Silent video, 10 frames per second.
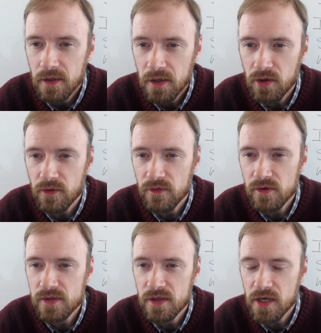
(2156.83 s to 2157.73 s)

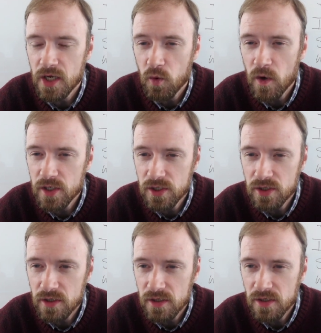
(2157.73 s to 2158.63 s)
University
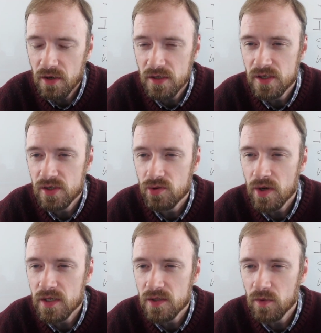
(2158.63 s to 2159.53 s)
questions cause
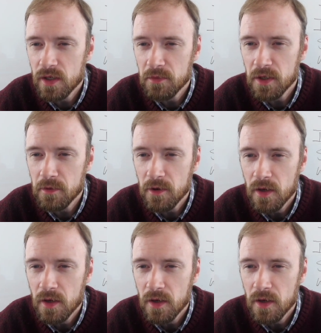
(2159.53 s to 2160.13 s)
stress. What do you mean?